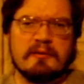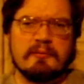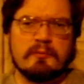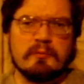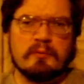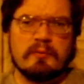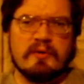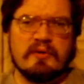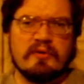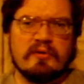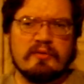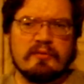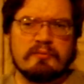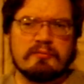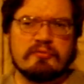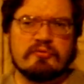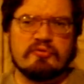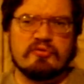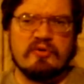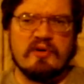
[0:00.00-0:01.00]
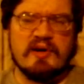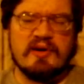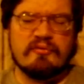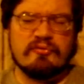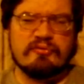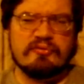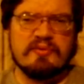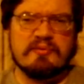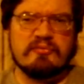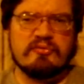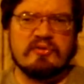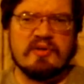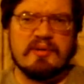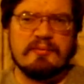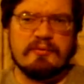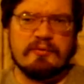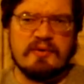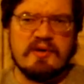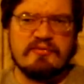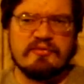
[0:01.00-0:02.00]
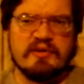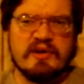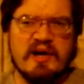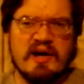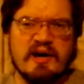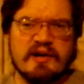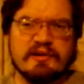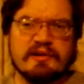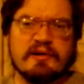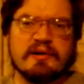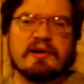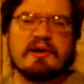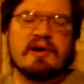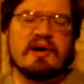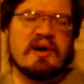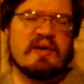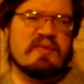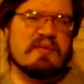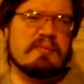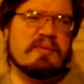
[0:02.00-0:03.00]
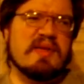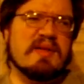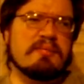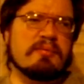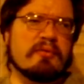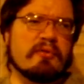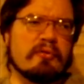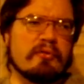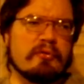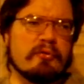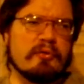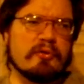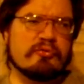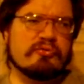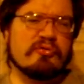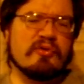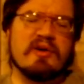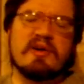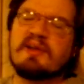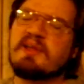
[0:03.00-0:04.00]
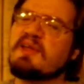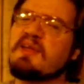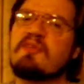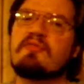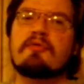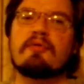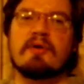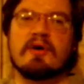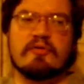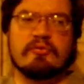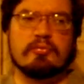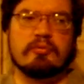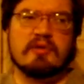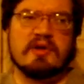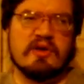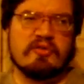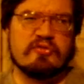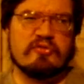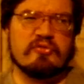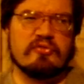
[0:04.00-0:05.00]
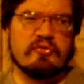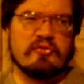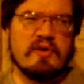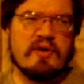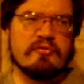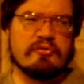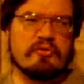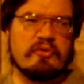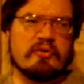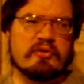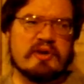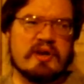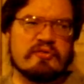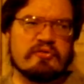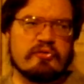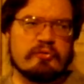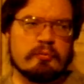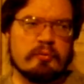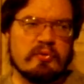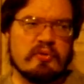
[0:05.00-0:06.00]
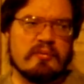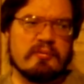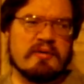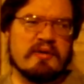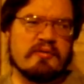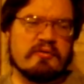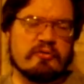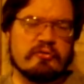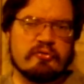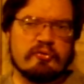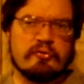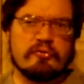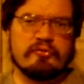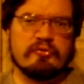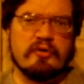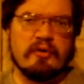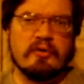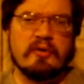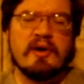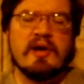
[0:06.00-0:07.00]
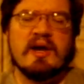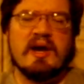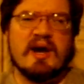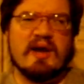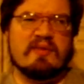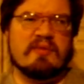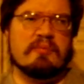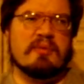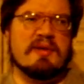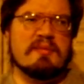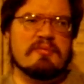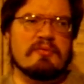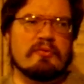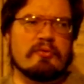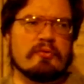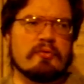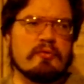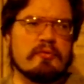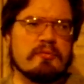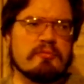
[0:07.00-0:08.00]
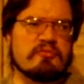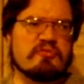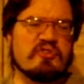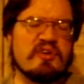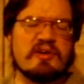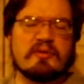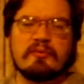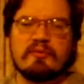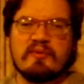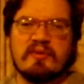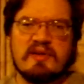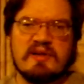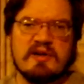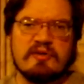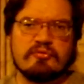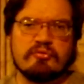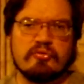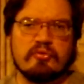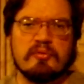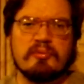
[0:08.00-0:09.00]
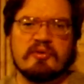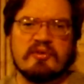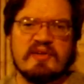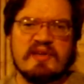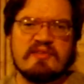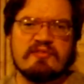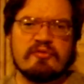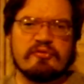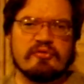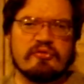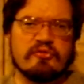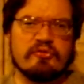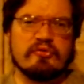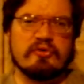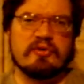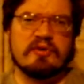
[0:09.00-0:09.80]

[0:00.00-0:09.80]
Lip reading: will try and flim-flam you even harder. And the people who are trying to give you explanations and have solid answers will not be able to do so. And the people who genuinely are true believers in certain